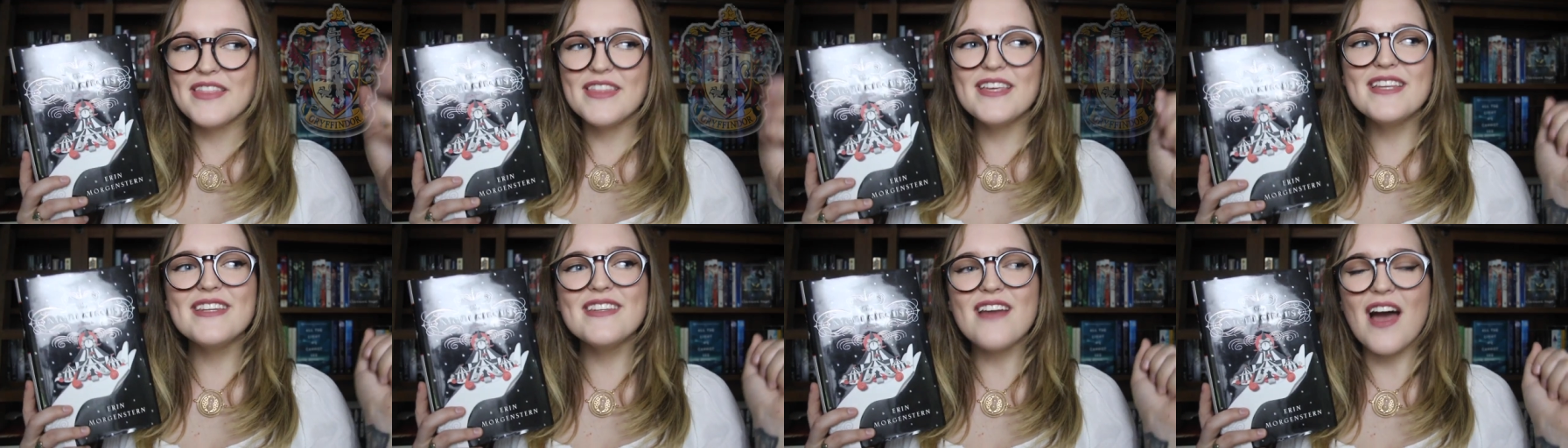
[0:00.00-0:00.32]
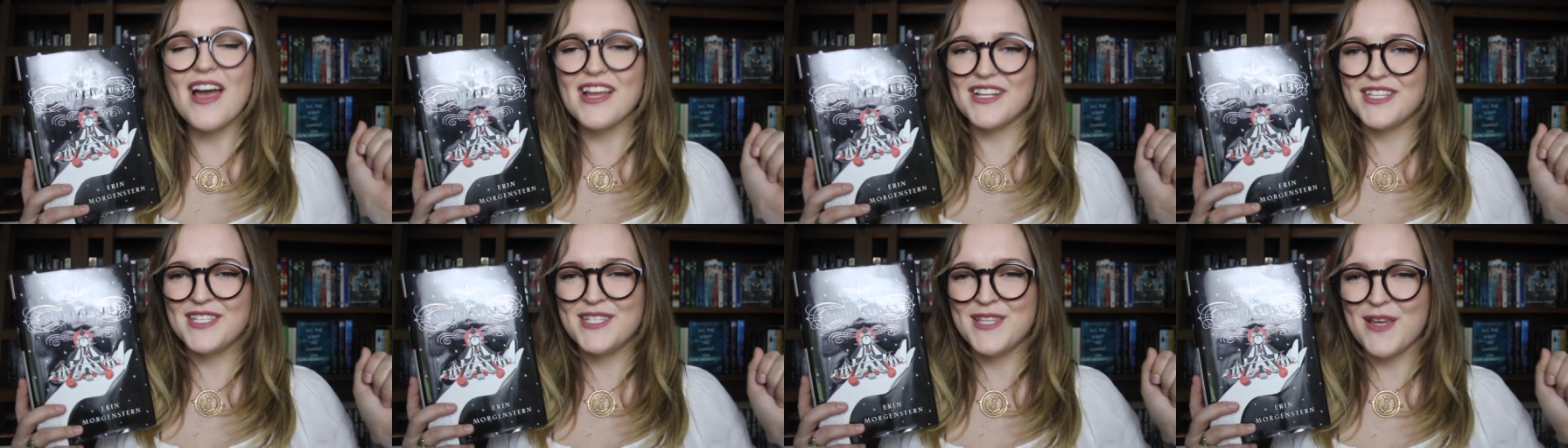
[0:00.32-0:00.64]
The
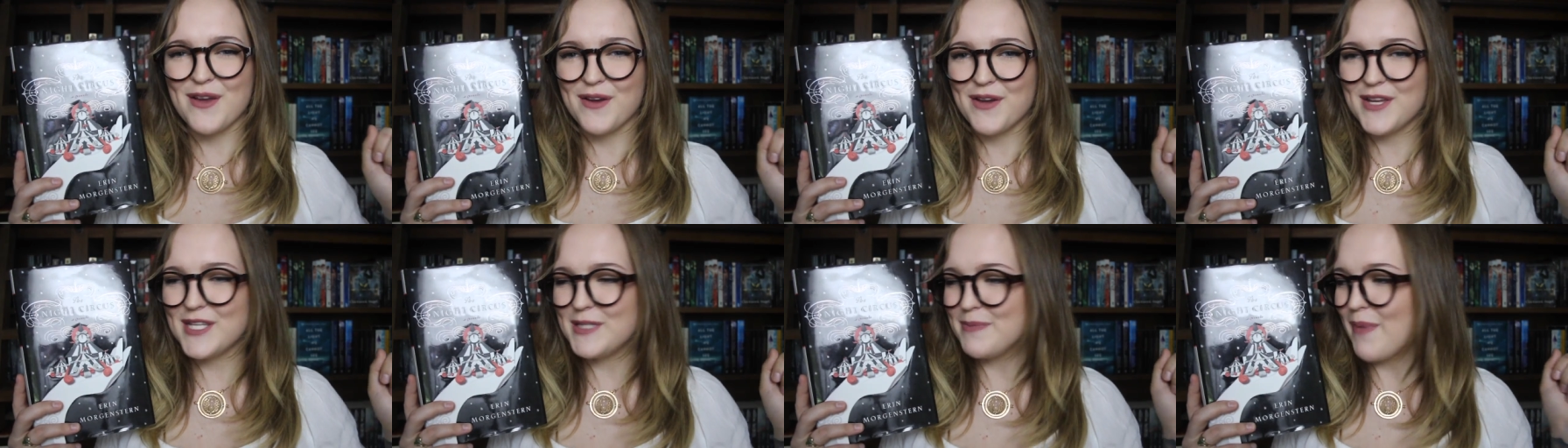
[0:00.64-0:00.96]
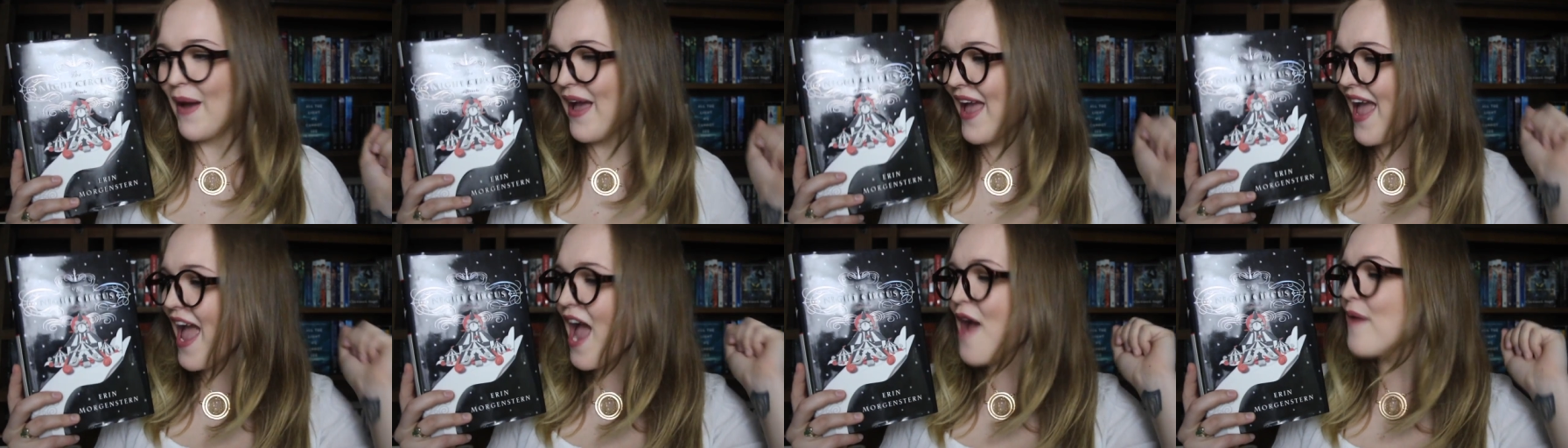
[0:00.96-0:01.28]
Night Circus
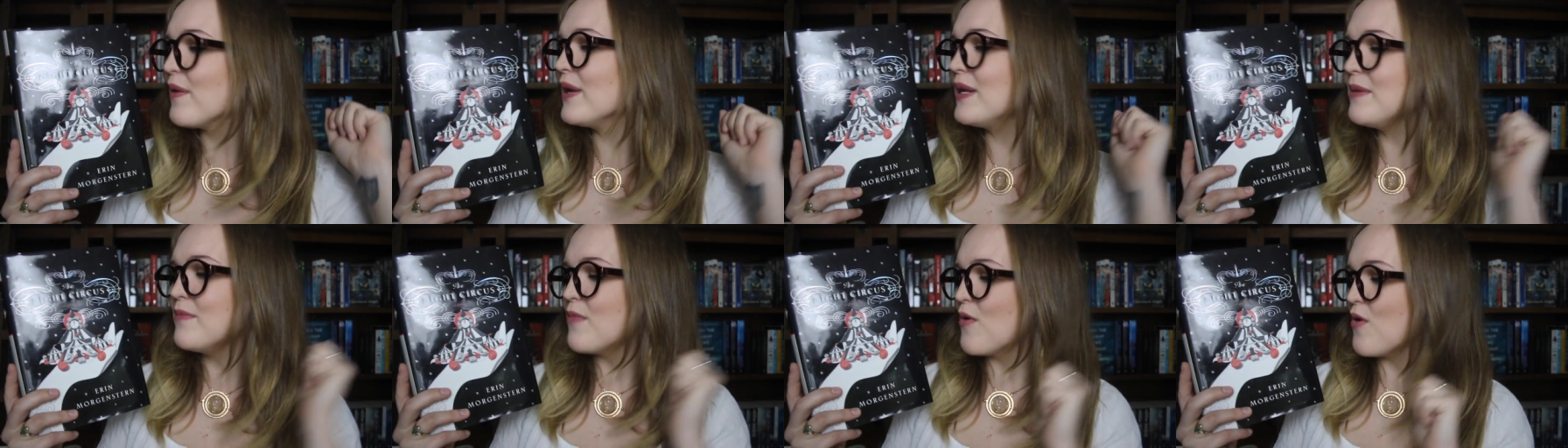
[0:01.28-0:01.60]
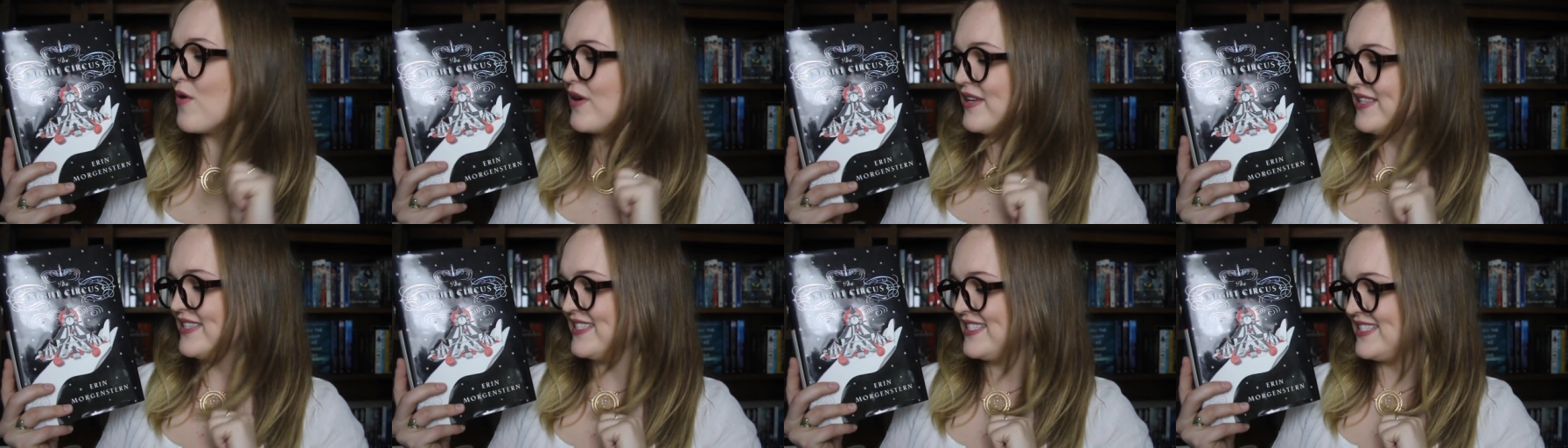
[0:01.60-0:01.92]
by Erin
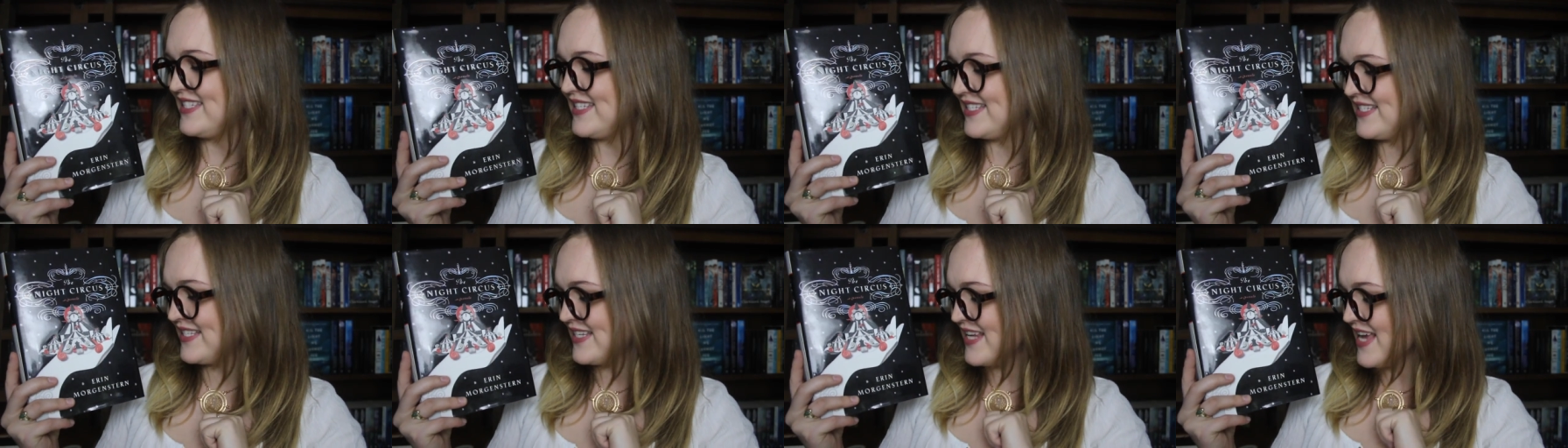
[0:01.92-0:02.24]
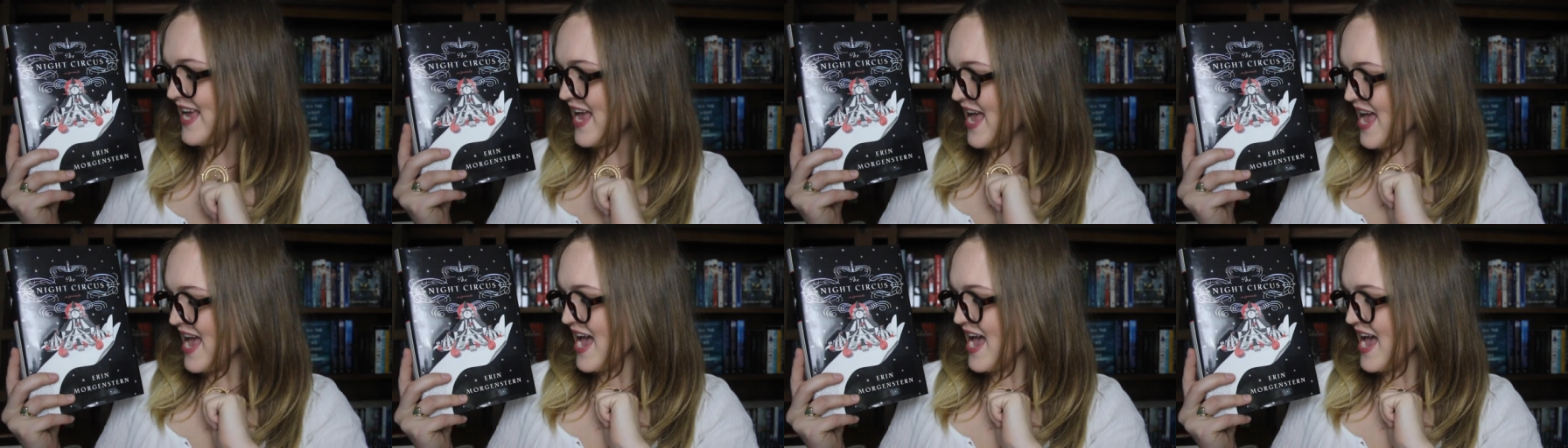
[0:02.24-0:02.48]
Morgenstern,